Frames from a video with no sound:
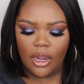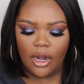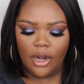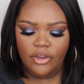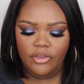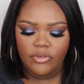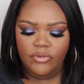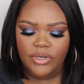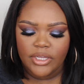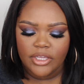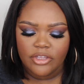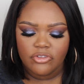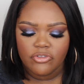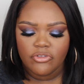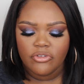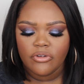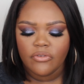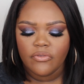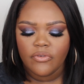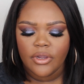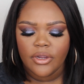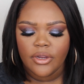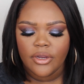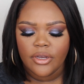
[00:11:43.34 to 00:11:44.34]
are you an
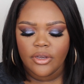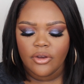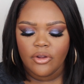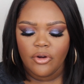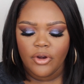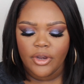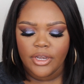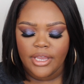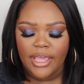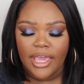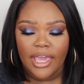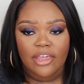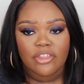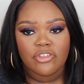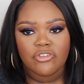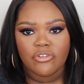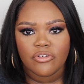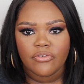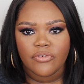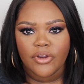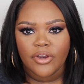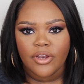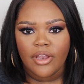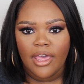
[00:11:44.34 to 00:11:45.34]
introvert or an
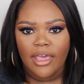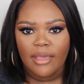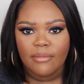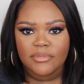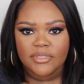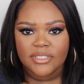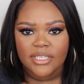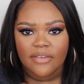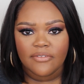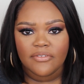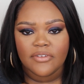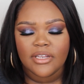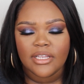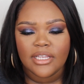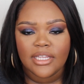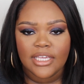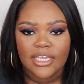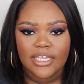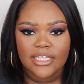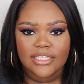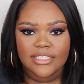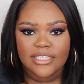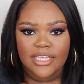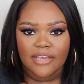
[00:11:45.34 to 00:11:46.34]
extrovert? I'm
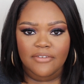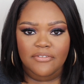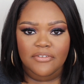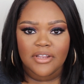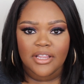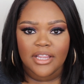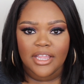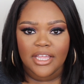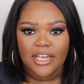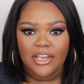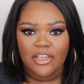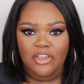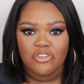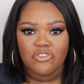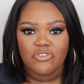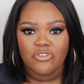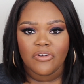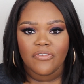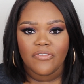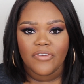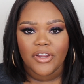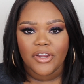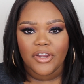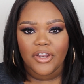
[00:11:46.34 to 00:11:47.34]
definitely, definitely an
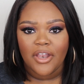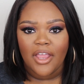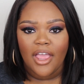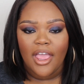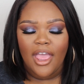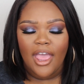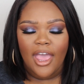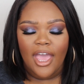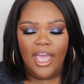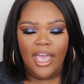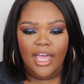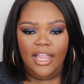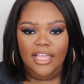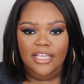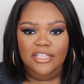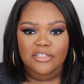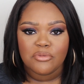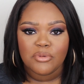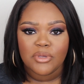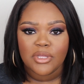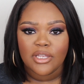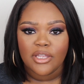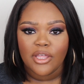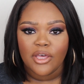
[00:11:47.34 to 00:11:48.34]
introvert. I like
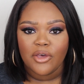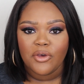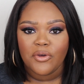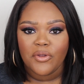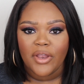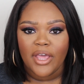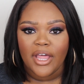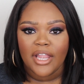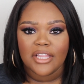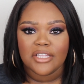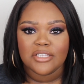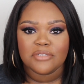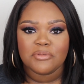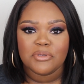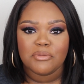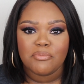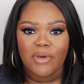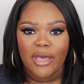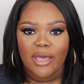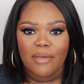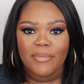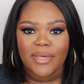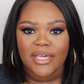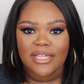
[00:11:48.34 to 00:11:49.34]
to be alone. I like to be
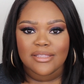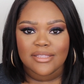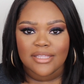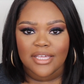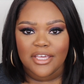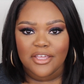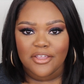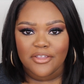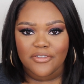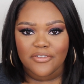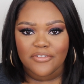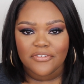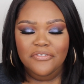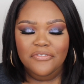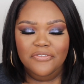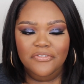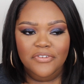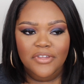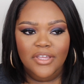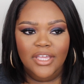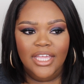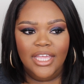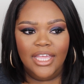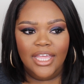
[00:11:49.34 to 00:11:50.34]
by
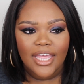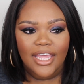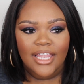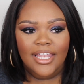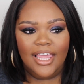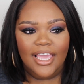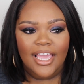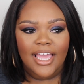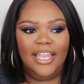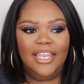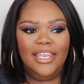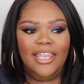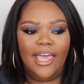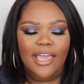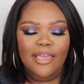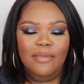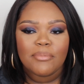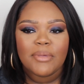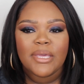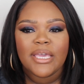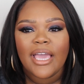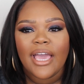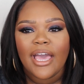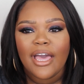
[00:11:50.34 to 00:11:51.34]
myself. Like I
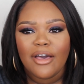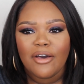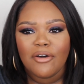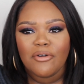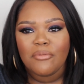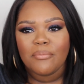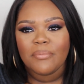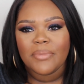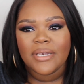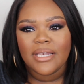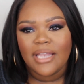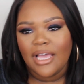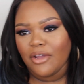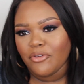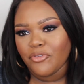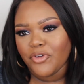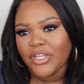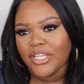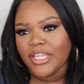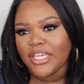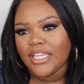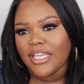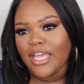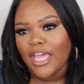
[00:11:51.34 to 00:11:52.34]
like being out, but not
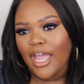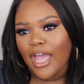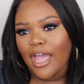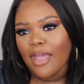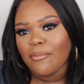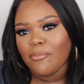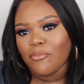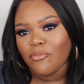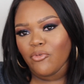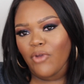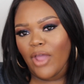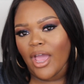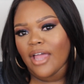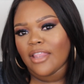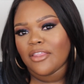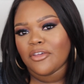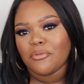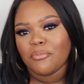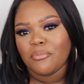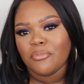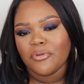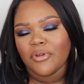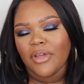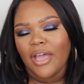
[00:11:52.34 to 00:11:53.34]
really. Like I
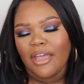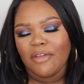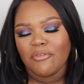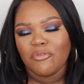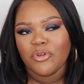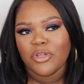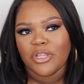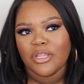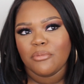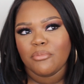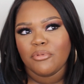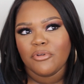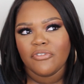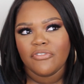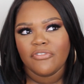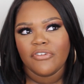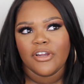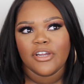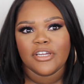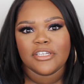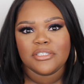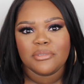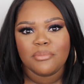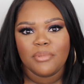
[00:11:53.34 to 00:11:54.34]
rather, I really
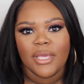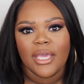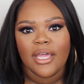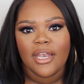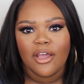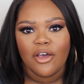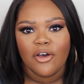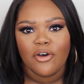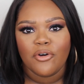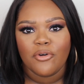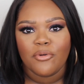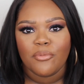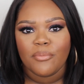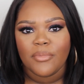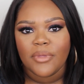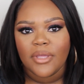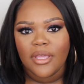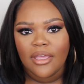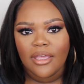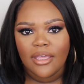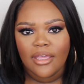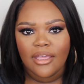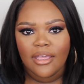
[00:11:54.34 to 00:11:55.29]
prefer to be at home,